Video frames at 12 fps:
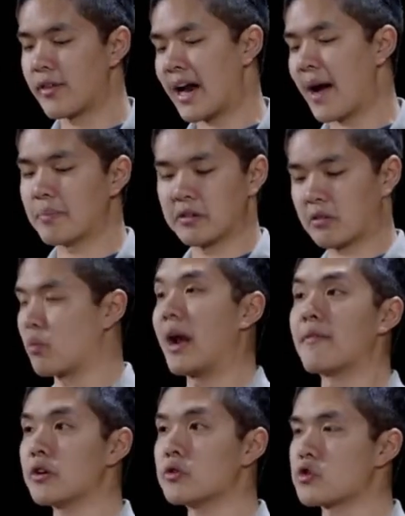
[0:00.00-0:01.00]
that happens
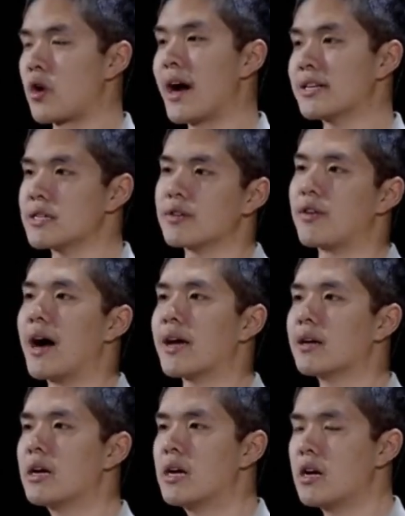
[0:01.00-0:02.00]
whenever you try to
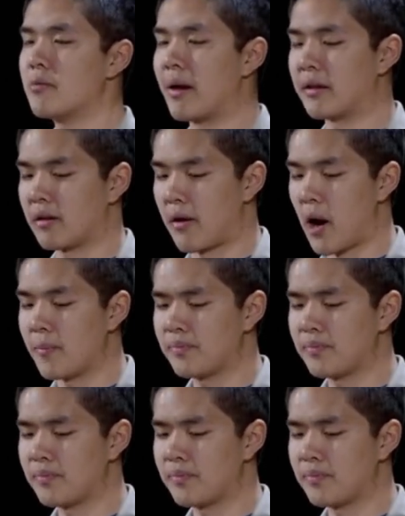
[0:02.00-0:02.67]
divide by 0.